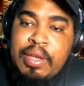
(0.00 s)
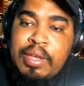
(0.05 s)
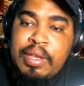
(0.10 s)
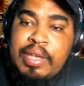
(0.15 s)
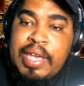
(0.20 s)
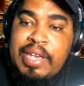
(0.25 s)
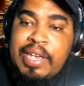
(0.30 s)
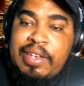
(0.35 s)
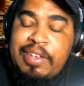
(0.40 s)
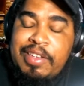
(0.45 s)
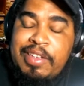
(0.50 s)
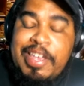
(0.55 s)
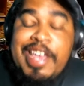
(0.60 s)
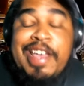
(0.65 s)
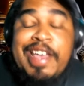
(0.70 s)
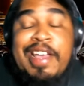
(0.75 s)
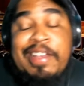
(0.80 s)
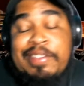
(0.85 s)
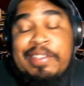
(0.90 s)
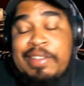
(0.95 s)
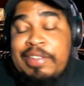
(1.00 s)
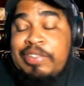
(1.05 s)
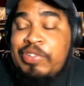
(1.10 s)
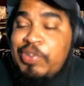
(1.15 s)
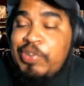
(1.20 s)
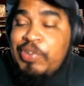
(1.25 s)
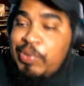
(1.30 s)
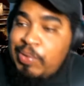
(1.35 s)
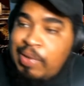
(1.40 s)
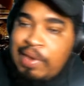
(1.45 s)
Kate, yeah, that's
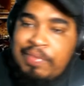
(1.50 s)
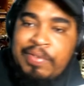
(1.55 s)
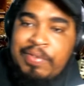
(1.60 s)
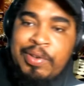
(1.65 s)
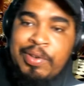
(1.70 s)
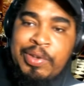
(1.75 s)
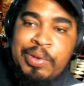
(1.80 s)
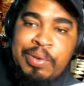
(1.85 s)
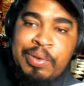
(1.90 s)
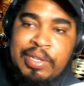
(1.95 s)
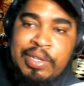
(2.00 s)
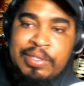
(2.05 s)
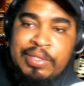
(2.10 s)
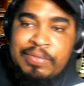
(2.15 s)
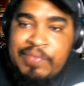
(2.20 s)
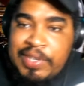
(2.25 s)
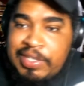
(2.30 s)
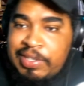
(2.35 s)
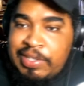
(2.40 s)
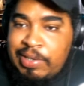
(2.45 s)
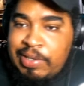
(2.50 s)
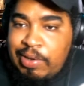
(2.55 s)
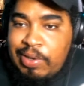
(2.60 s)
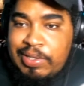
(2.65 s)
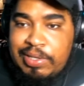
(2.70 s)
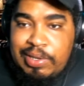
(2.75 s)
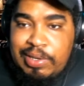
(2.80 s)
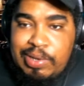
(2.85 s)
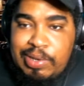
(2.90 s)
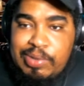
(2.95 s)
true. I feel you because Vixen
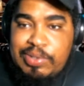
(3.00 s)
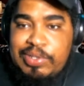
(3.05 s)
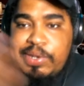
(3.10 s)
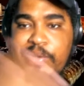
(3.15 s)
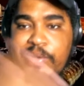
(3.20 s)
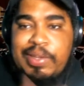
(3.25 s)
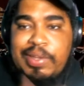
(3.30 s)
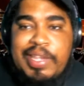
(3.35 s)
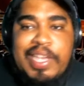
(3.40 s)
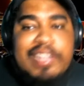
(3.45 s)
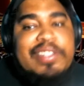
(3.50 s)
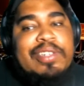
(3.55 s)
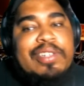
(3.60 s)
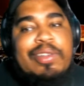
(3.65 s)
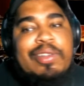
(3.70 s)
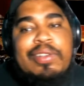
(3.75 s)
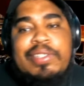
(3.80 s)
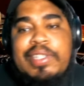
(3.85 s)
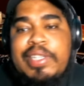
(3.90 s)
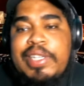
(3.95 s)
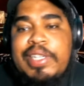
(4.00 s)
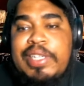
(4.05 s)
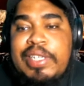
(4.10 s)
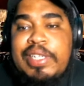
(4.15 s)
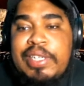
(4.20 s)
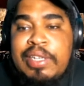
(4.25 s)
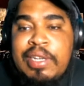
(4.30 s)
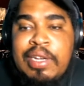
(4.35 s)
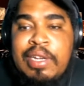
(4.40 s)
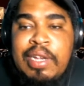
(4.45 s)
lost to Loso and Casey lost to
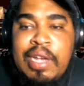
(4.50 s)
Geechi.